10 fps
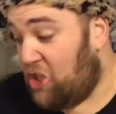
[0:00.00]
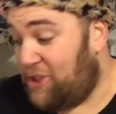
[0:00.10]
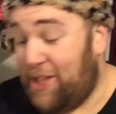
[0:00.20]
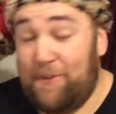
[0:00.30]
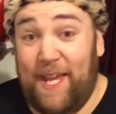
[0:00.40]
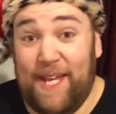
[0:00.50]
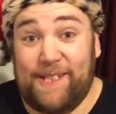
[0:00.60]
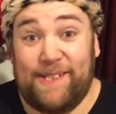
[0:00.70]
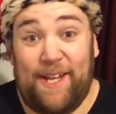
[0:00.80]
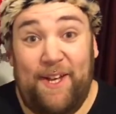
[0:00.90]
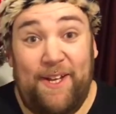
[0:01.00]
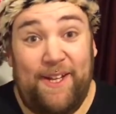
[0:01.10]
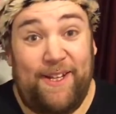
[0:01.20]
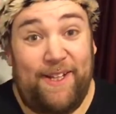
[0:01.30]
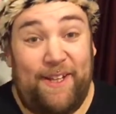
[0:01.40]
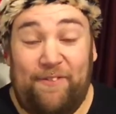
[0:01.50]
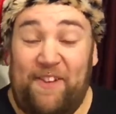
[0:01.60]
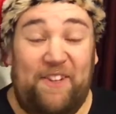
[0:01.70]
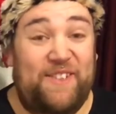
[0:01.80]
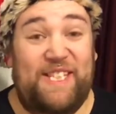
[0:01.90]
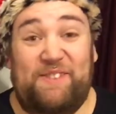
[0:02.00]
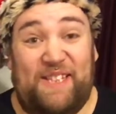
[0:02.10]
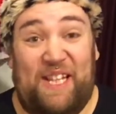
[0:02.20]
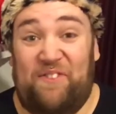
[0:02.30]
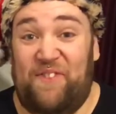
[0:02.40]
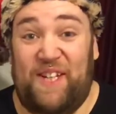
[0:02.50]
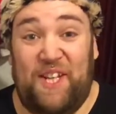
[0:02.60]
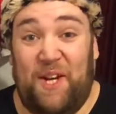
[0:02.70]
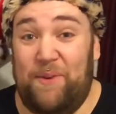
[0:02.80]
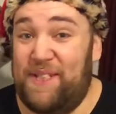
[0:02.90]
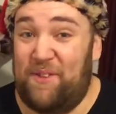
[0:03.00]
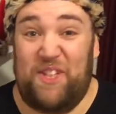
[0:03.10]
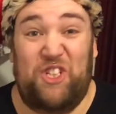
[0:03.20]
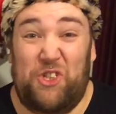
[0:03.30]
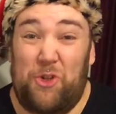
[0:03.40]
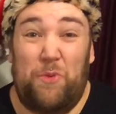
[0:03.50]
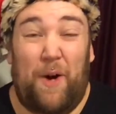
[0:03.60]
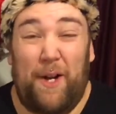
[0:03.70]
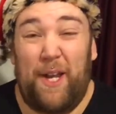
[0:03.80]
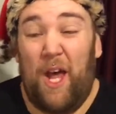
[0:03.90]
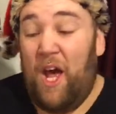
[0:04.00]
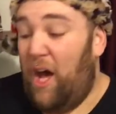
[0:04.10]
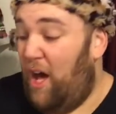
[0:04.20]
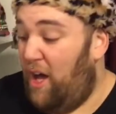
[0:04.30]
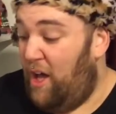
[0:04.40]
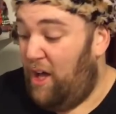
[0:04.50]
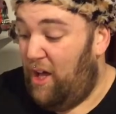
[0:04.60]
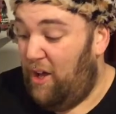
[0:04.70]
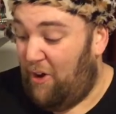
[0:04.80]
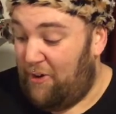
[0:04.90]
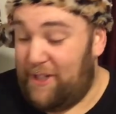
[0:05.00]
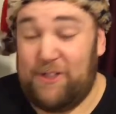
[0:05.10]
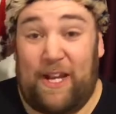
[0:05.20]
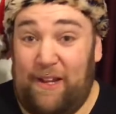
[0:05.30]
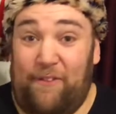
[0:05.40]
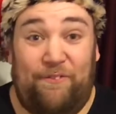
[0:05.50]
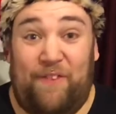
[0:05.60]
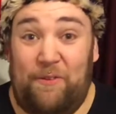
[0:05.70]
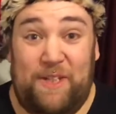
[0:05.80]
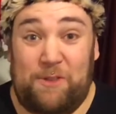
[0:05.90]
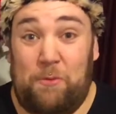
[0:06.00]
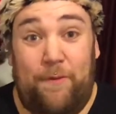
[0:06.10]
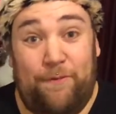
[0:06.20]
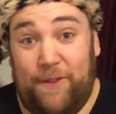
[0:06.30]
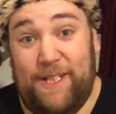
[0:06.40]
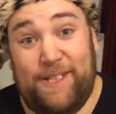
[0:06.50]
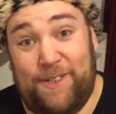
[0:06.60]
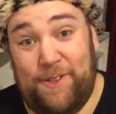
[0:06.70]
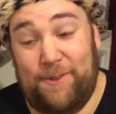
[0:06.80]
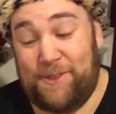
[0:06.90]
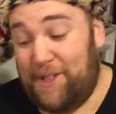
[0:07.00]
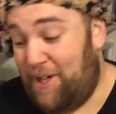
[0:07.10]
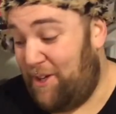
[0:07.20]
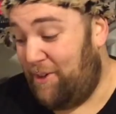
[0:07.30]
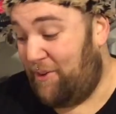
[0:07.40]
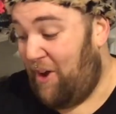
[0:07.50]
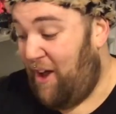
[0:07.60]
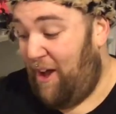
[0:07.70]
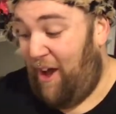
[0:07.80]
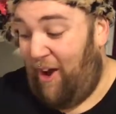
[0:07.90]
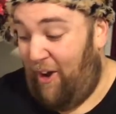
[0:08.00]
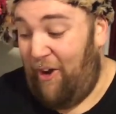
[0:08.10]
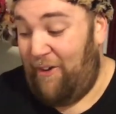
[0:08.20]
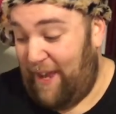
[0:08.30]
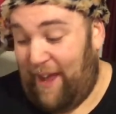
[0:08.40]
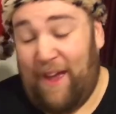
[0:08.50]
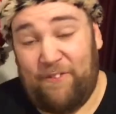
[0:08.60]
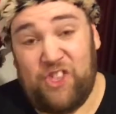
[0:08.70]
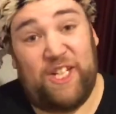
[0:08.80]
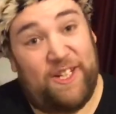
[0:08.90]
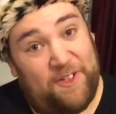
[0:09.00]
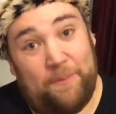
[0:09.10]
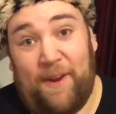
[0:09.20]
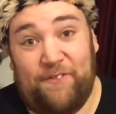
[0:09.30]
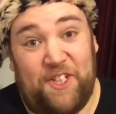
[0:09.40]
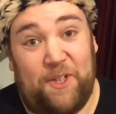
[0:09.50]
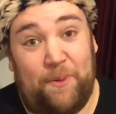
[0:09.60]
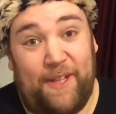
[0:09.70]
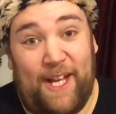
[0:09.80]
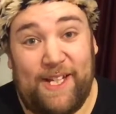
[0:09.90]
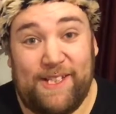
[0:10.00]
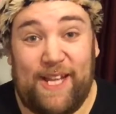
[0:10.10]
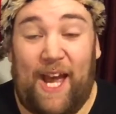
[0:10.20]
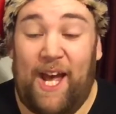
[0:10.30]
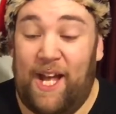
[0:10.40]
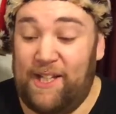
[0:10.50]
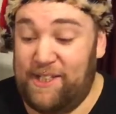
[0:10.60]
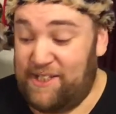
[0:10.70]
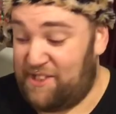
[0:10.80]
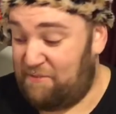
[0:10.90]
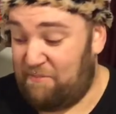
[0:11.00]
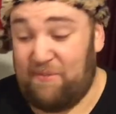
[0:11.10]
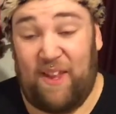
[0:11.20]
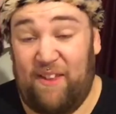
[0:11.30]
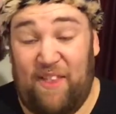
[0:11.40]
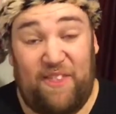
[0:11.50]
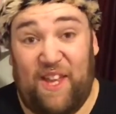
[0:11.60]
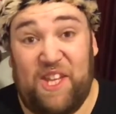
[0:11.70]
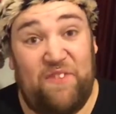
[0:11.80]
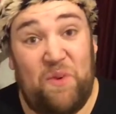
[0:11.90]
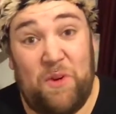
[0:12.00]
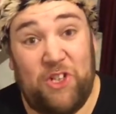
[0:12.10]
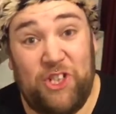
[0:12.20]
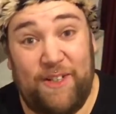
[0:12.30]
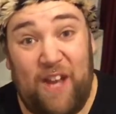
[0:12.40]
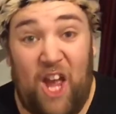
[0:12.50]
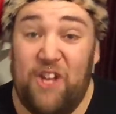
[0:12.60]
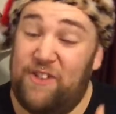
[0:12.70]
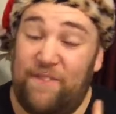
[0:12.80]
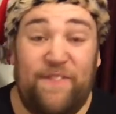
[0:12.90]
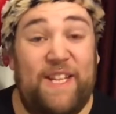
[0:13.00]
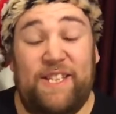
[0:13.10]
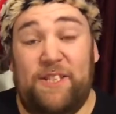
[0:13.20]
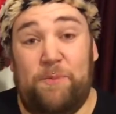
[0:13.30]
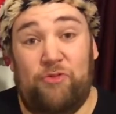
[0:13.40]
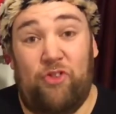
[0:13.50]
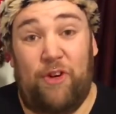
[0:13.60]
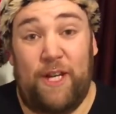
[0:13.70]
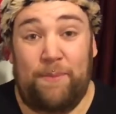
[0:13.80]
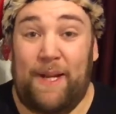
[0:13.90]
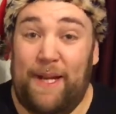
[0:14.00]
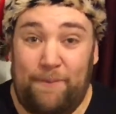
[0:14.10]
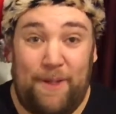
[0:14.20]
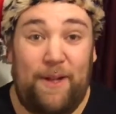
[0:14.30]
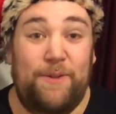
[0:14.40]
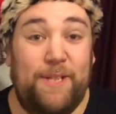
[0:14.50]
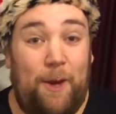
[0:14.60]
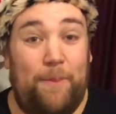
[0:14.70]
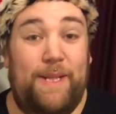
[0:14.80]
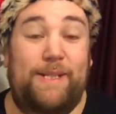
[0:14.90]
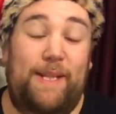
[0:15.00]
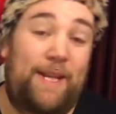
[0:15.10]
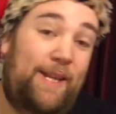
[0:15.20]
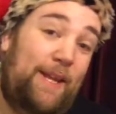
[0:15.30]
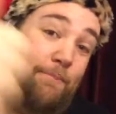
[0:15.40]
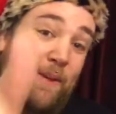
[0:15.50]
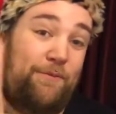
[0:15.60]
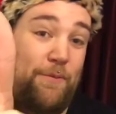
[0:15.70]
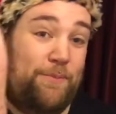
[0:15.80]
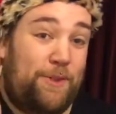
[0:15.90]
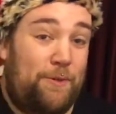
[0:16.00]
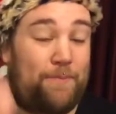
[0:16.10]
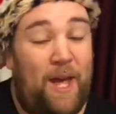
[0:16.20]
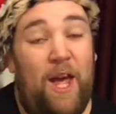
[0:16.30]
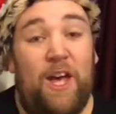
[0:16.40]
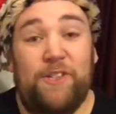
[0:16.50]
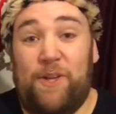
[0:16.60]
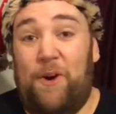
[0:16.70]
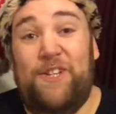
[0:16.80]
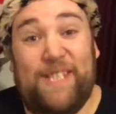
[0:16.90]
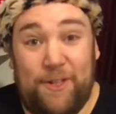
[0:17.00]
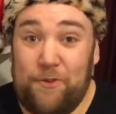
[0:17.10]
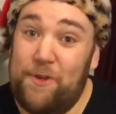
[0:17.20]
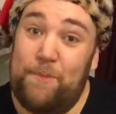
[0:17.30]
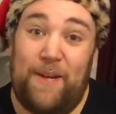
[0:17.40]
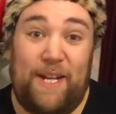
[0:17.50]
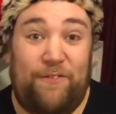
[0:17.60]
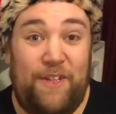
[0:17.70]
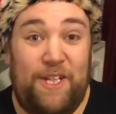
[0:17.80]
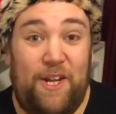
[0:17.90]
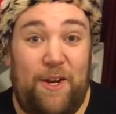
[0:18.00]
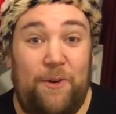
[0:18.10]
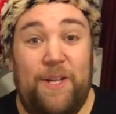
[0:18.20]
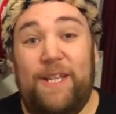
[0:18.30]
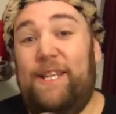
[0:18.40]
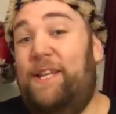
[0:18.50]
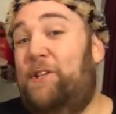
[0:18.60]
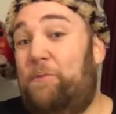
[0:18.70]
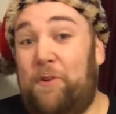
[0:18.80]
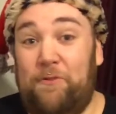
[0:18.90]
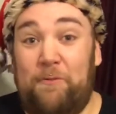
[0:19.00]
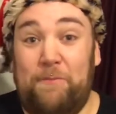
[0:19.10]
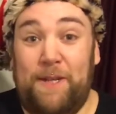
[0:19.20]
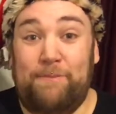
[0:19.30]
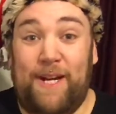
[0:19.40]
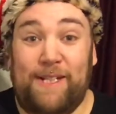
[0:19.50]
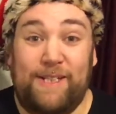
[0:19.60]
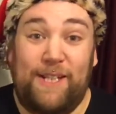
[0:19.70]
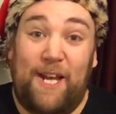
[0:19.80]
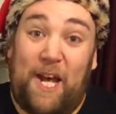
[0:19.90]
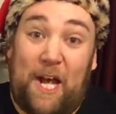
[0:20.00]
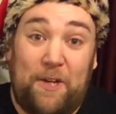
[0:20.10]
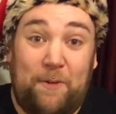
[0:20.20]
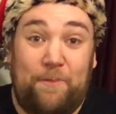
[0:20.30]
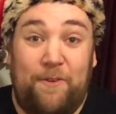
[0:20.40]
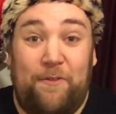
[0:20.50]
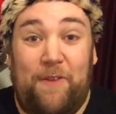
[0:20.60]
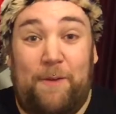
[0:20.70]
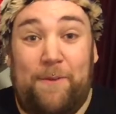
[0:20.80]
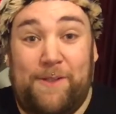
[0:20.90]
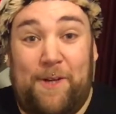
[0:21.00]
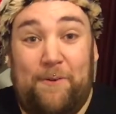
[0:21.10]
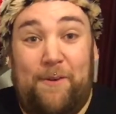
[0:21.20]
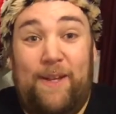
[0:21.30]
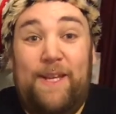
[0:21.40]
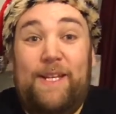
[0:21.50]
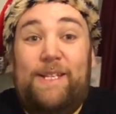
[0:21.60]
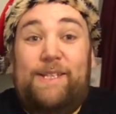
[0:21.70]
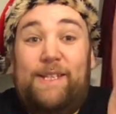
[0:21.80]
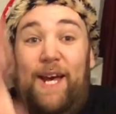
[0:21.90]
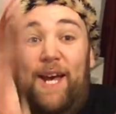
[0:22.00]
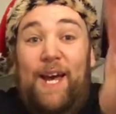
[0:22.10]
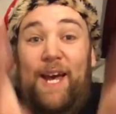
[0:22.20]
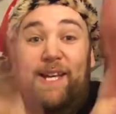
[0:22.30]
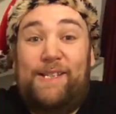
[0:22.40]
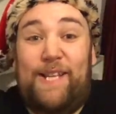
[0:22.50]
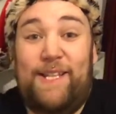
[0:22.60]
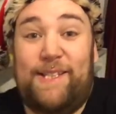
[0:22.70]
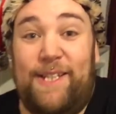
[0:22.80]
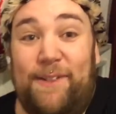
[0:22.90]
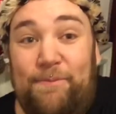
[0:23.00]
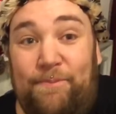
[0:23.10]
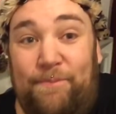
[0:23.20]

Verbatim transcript: So yes, if you like this little video, it's only a short one. I found this quite funny to do, so I have cheered up after doing that, and thank you for watching. Don't forget to subscribe, leave me loads of comments and hit that big thumbs up. So I'll see you all in my next video. It's goodbye from me, Matt, and a goodbye from Rainbow Soul. Stay sassy.